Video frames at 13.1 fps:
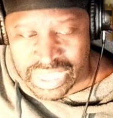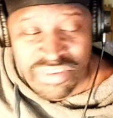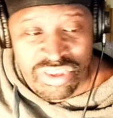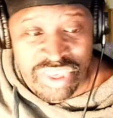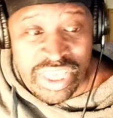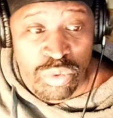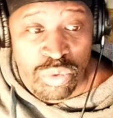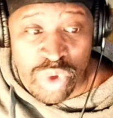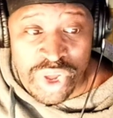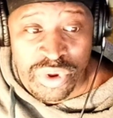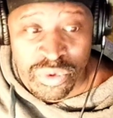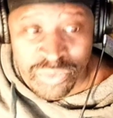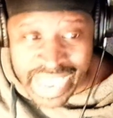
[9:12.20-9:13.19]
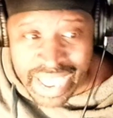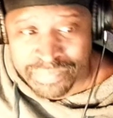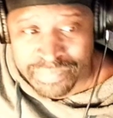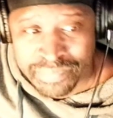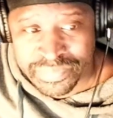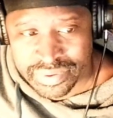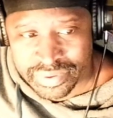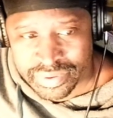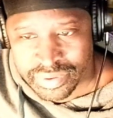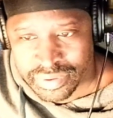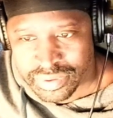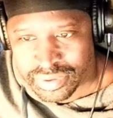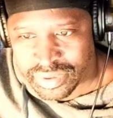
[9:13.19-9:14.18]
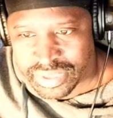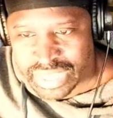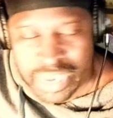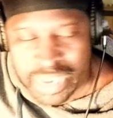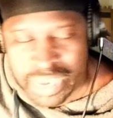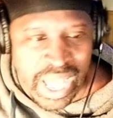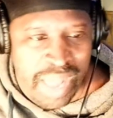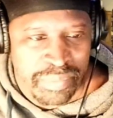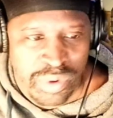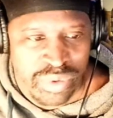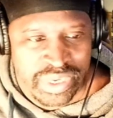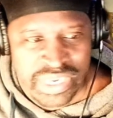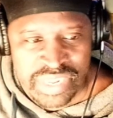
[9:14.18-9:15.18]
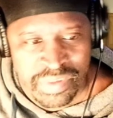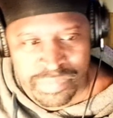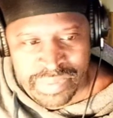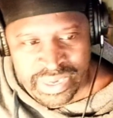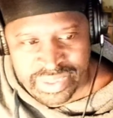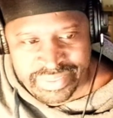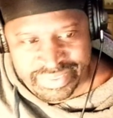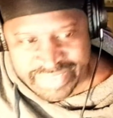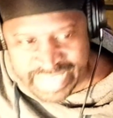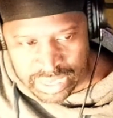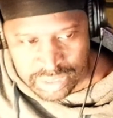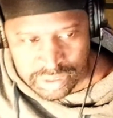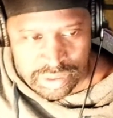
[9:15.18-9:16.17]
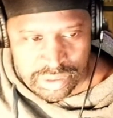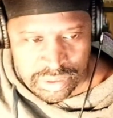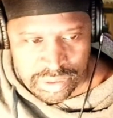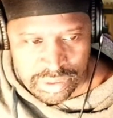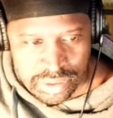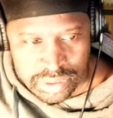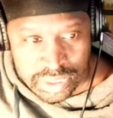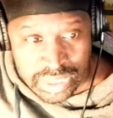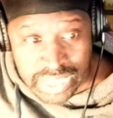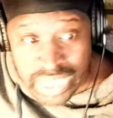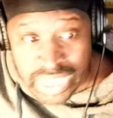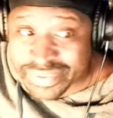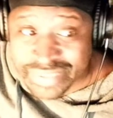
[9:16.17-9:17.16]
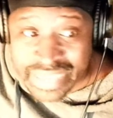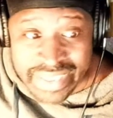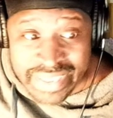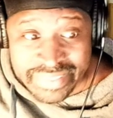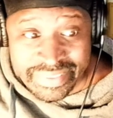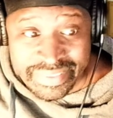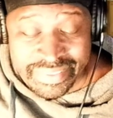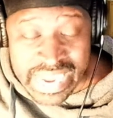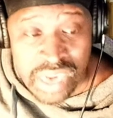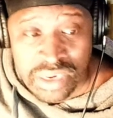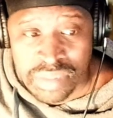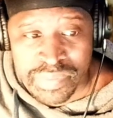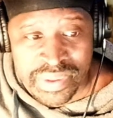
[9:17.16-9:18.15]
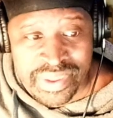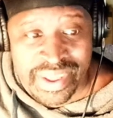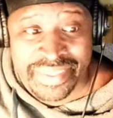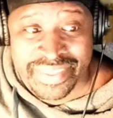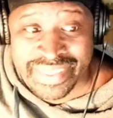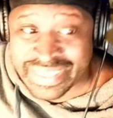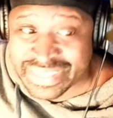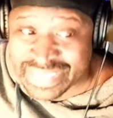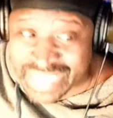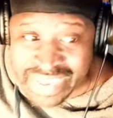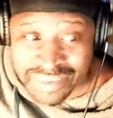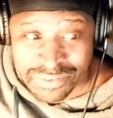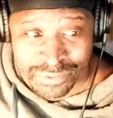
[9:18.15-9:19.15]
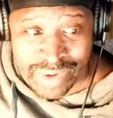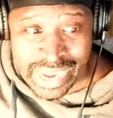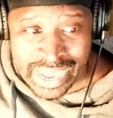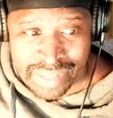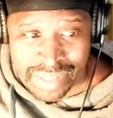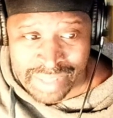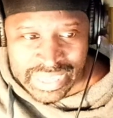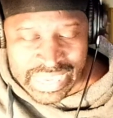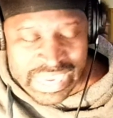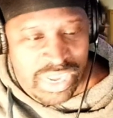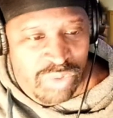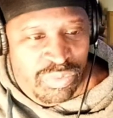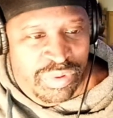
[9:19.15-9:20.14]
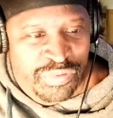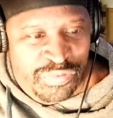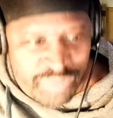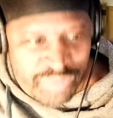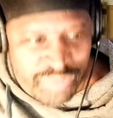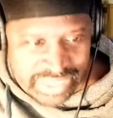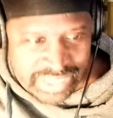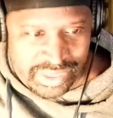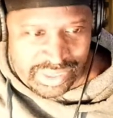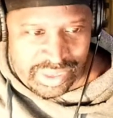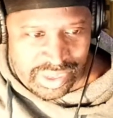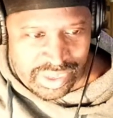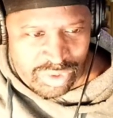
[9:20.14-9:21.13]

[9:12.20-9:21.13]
If she would have rapped, it probably wouldn't even been entertaining. It was entertaining because she didn't rap. And it was funny